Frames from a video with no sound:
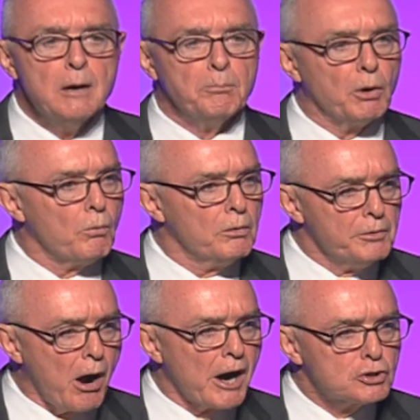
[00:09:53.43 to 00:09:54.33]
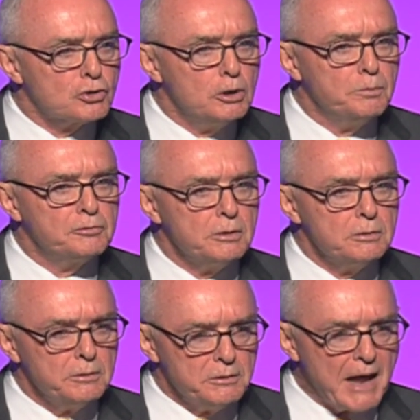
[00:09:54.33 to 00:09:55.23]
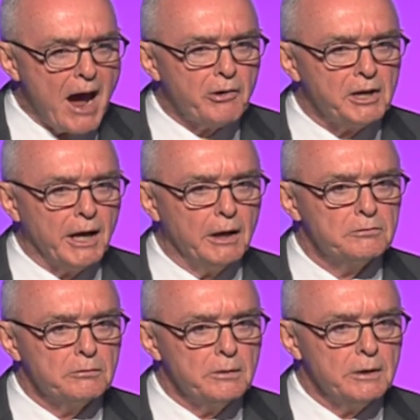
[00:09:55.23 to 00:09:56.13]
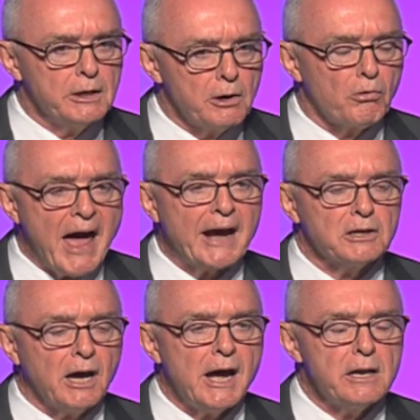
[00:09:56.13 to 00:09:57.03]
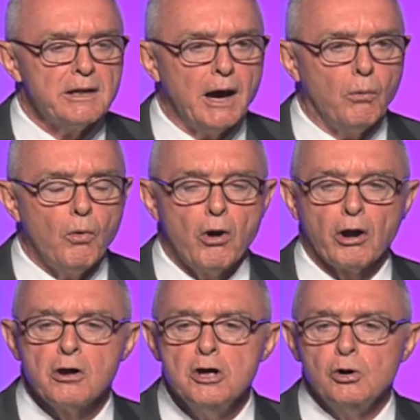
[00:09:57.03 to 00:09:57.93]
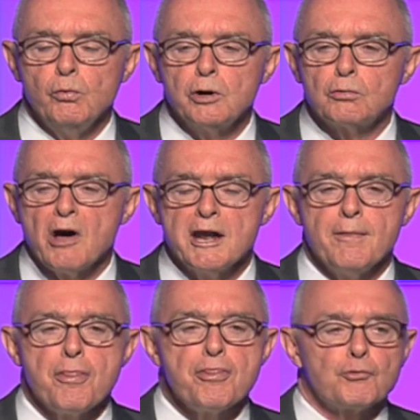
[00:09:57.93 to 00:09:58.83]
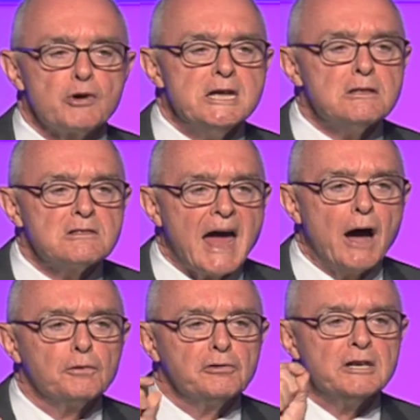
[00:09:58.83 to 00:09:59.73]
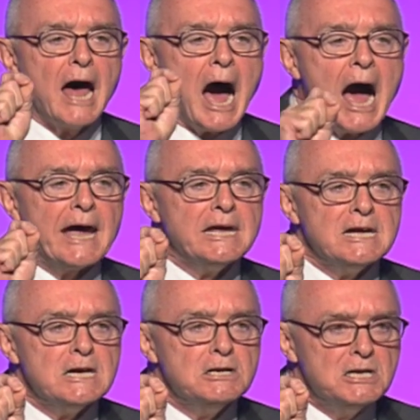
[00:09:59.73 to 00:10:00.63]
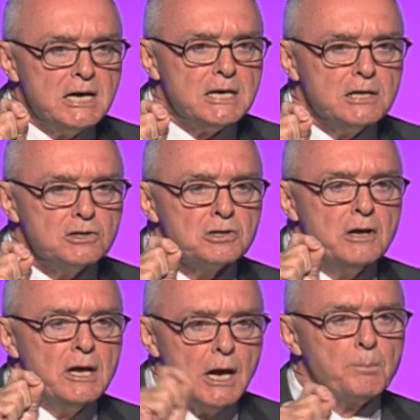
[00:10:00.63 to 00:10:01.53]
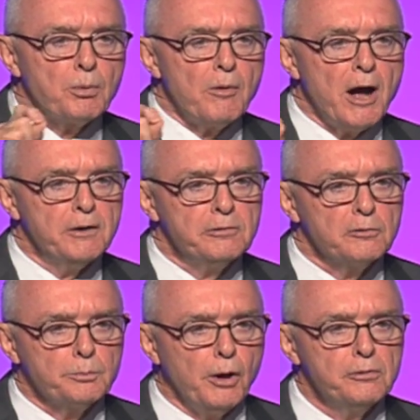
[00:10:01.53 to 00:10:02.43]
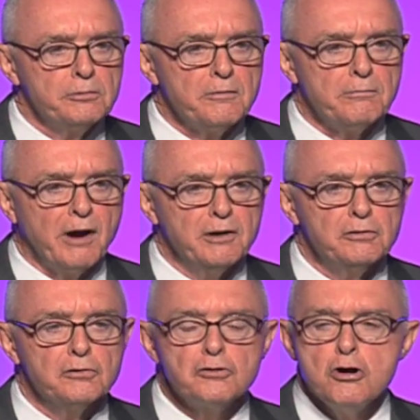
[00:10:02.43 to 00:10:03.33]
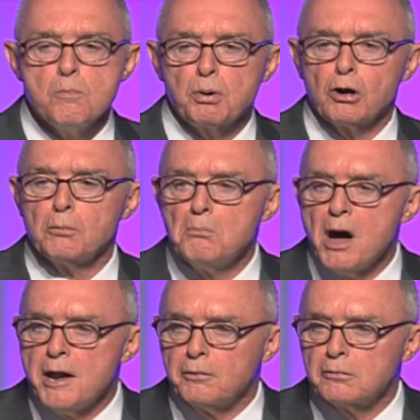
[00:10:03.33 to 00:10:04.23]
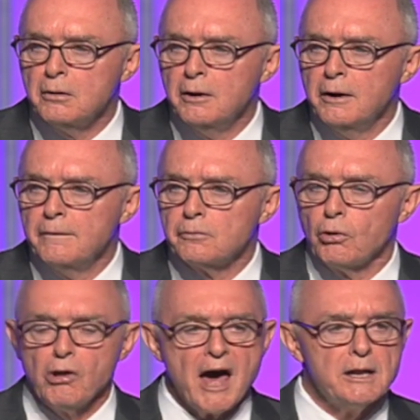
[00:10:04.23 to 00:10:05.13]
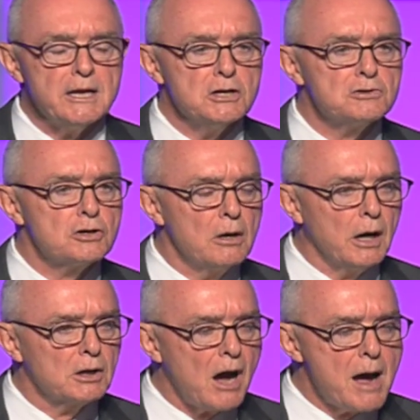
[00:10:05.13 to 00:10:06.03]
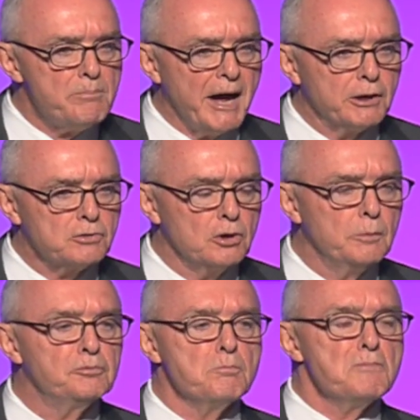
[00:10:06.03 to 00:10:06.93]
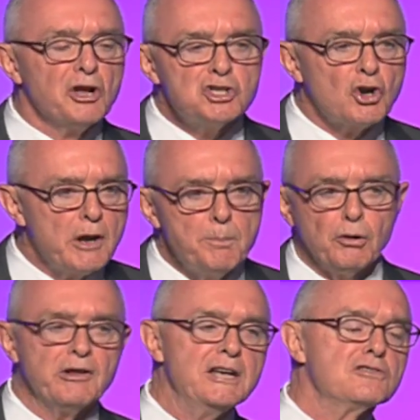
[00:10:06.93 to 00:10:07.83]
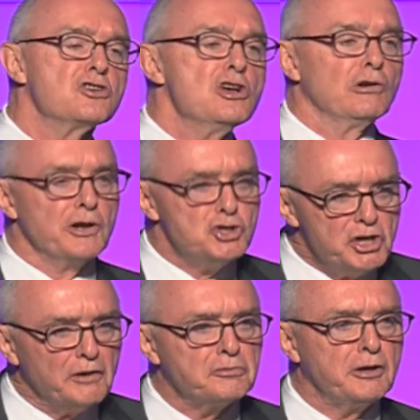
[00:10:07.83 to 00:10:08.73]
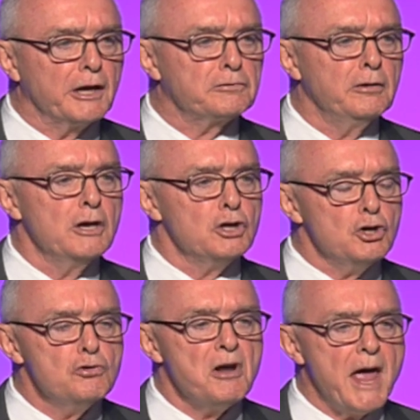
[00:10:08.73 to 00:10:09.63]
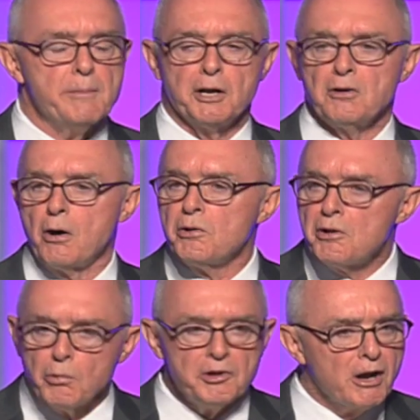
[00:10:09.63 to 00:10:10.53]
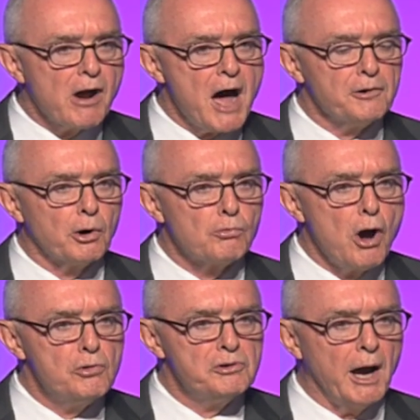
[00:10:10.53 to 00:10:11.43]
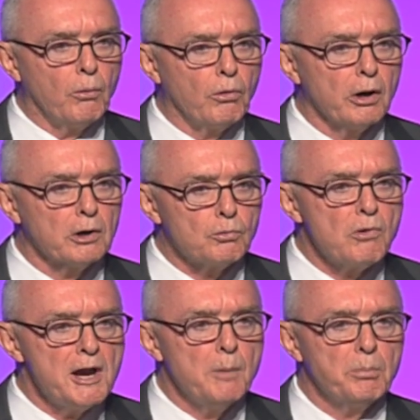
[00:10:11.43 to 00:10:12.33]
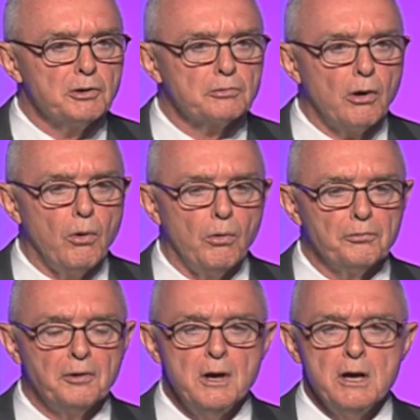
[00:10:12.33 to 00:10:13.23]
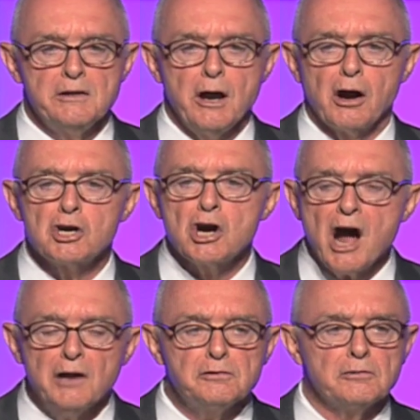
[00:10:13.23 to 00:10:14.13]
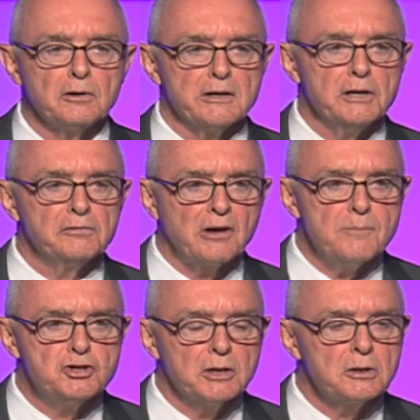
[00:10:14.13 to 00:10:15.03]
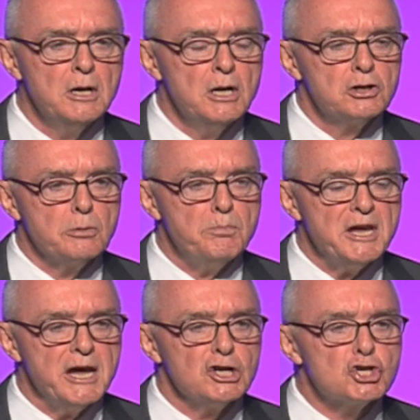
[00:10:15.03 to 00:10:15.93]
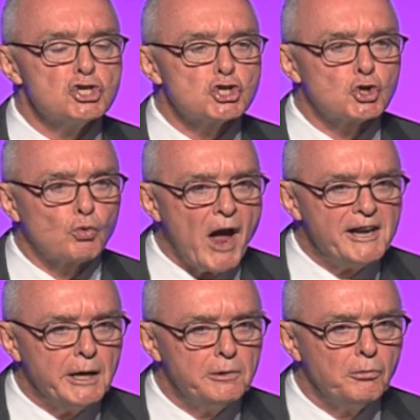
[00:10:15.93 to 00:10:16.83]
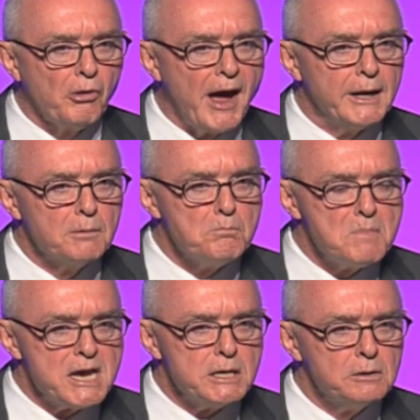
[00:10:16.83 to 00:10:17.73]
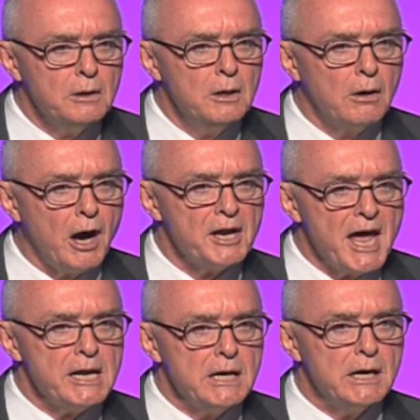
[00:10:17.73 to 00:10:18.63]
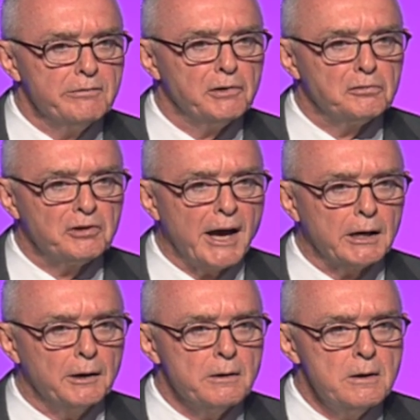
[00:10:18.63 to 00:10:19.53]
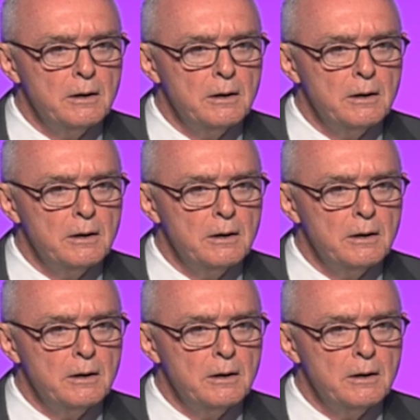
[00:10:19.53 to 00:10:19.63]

but our troops nowadays in Iraq, at the height of that war, we are running 3,000 IEDs, improvised explosive devices, per month. So a lot of these uh, combat troops, military police, logistics, you name it, the, when they're out in a road network or running patrols, they are constantly subject to being shredded like meat on any given second.